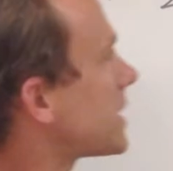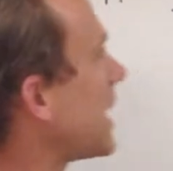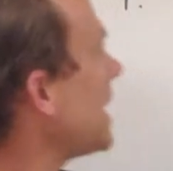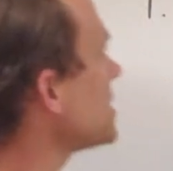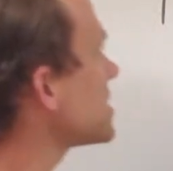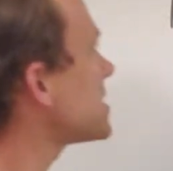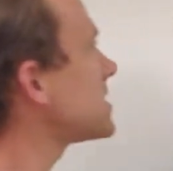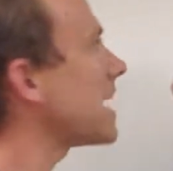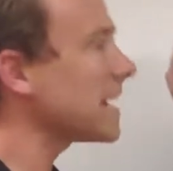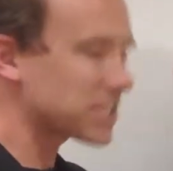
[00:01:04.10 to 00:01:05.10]
can't just
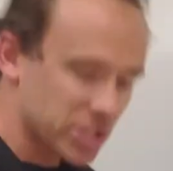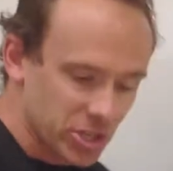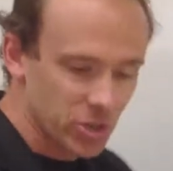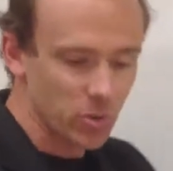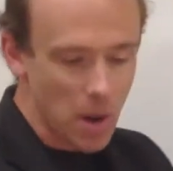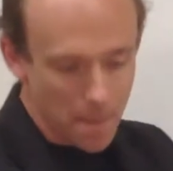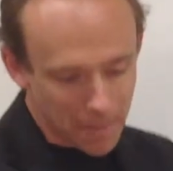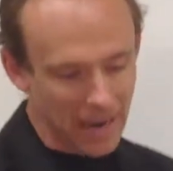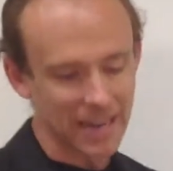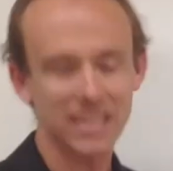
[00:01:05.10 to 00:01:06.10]
say 2
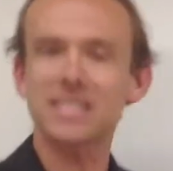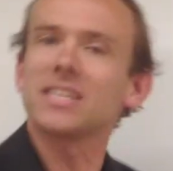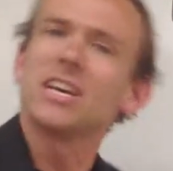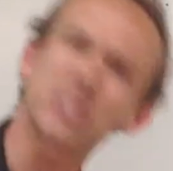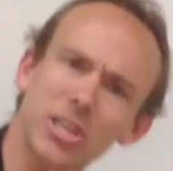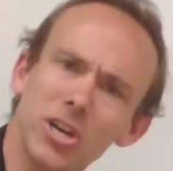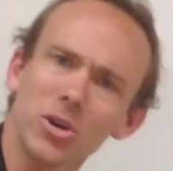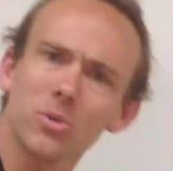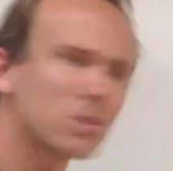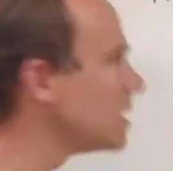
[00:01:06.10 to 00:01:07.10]
minus
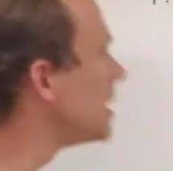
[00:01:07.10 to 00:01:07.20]
2,